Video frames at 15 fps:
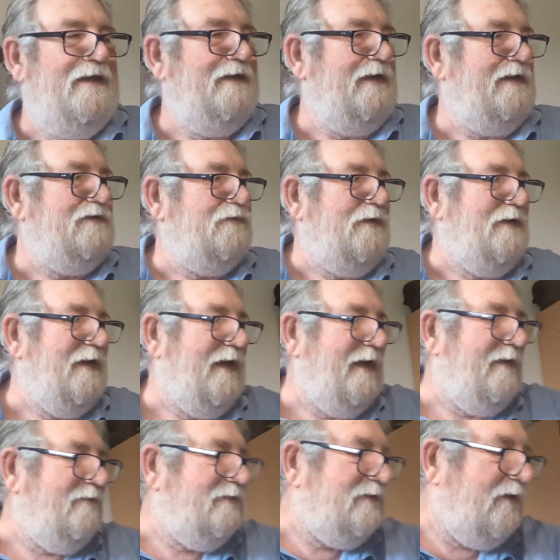Nice wee
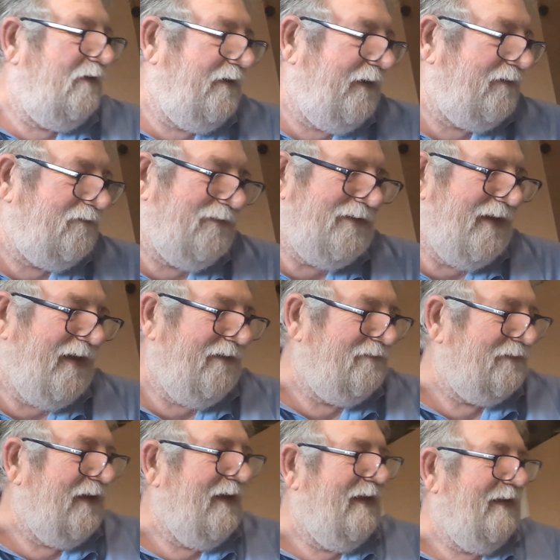knives, or nice wee
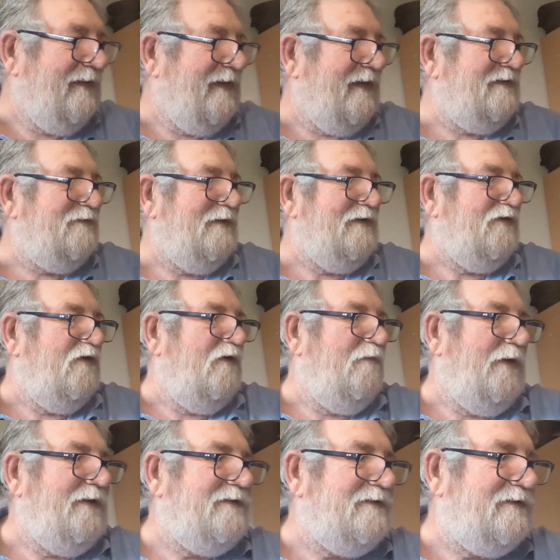knives, nice wee tool
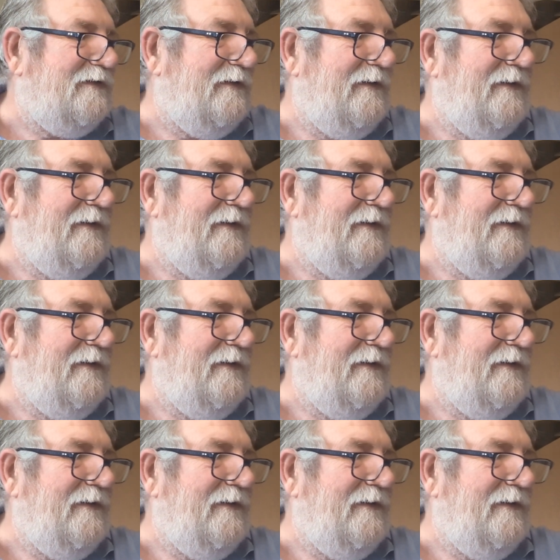bits.